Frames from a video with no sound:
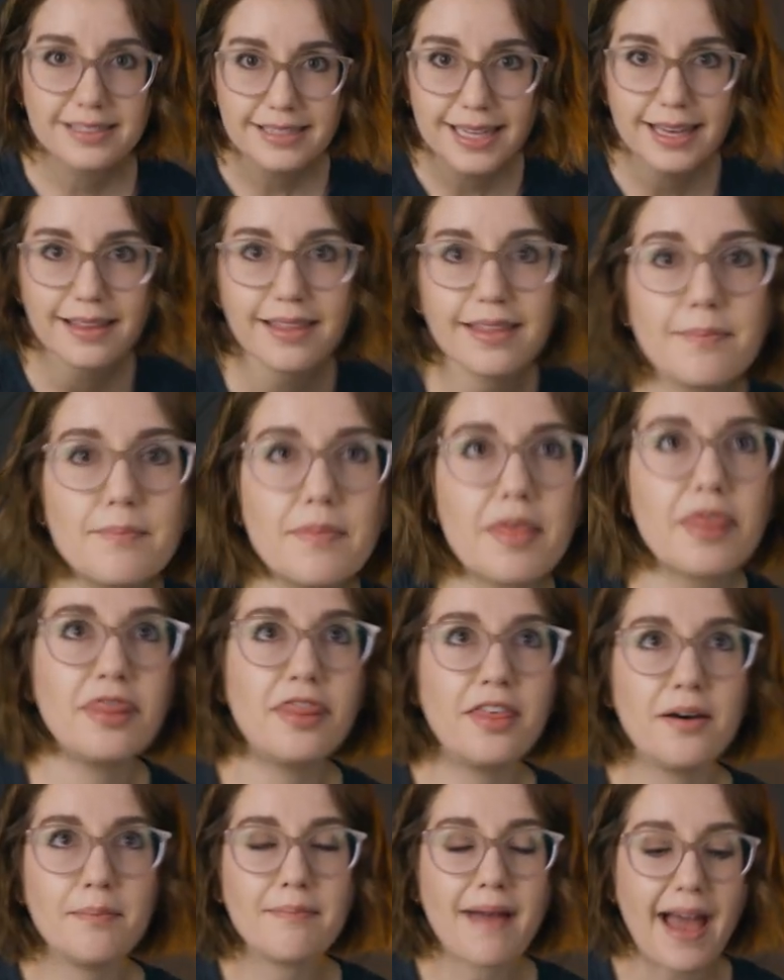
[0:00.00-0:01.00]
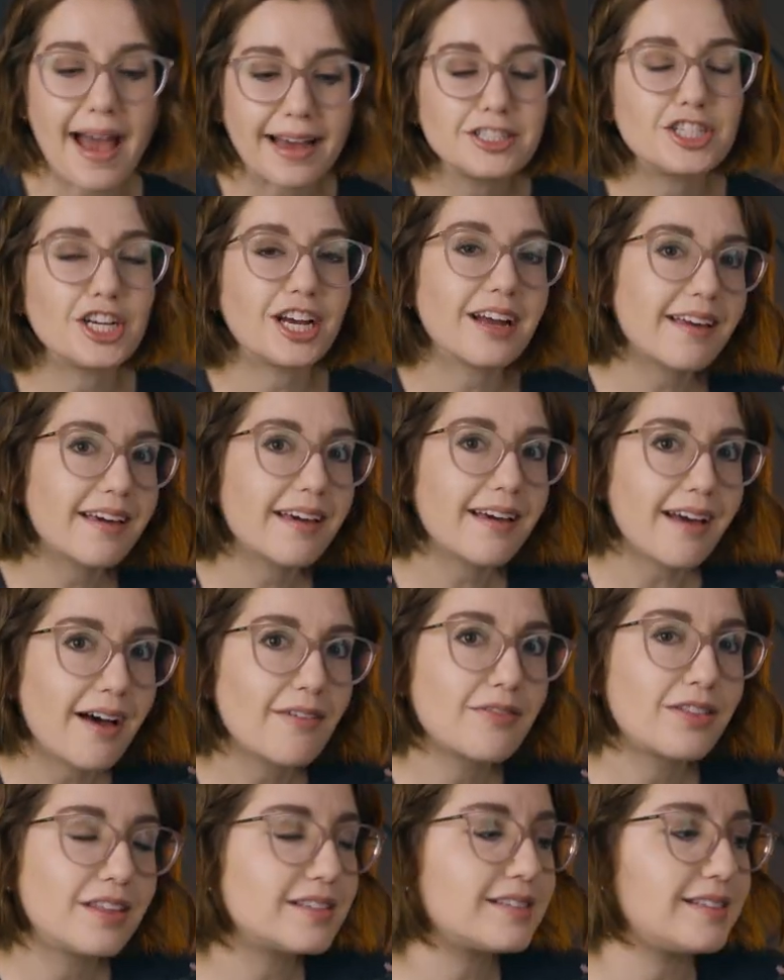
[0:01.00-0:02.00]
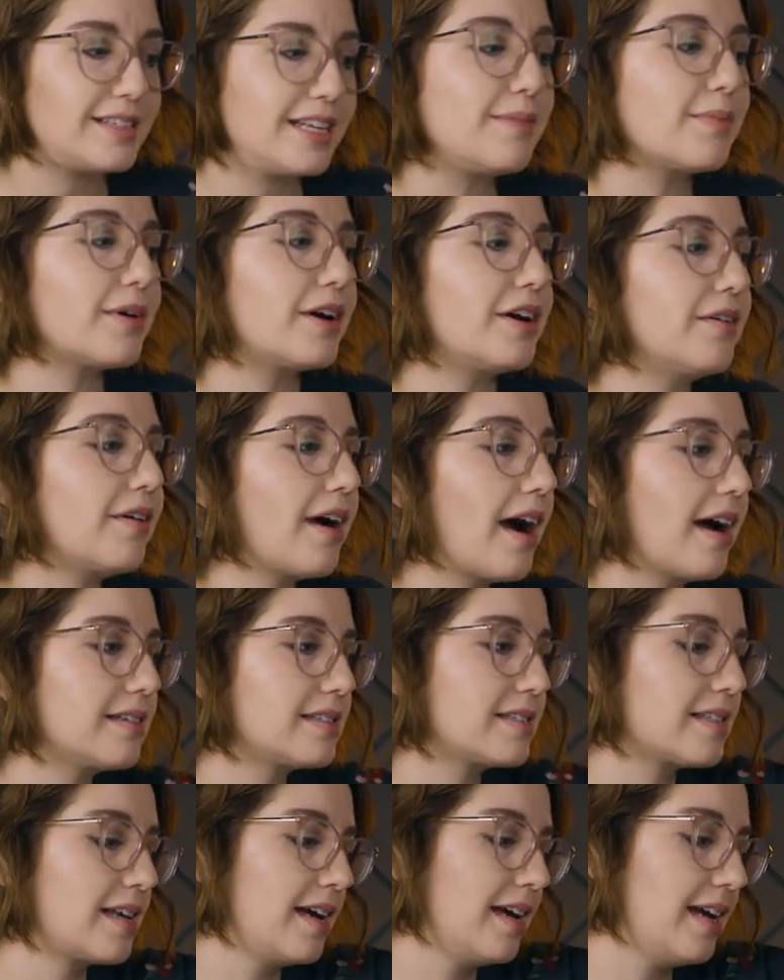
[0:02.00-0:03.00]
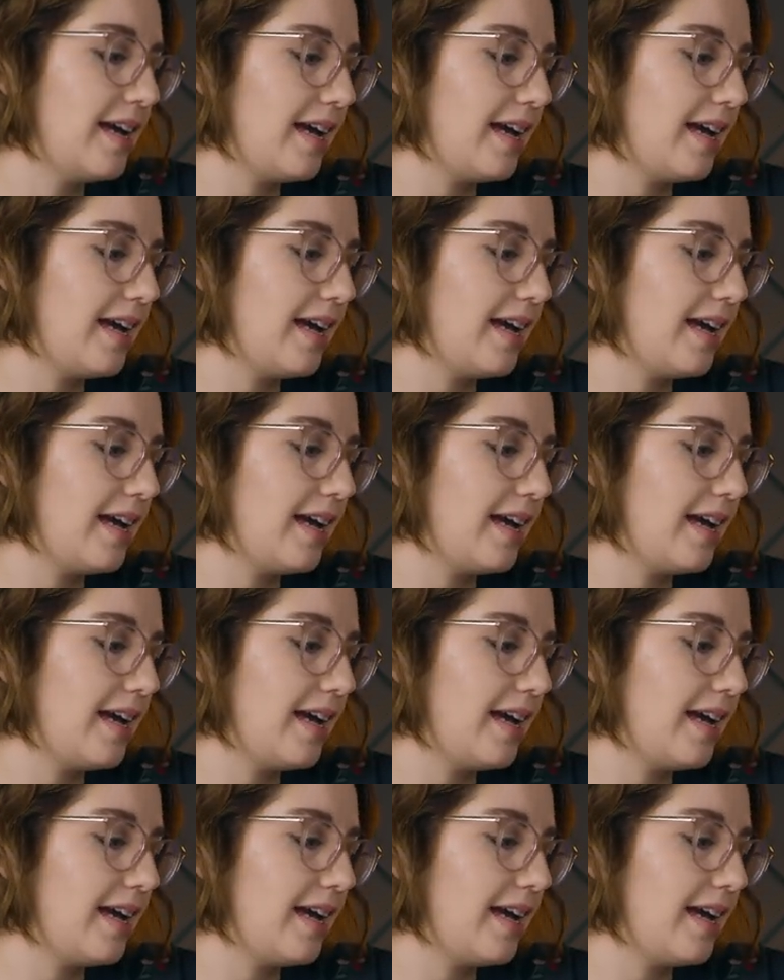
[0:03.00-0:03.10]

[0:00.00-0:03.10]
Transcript: see the magic of the steamer, you guys.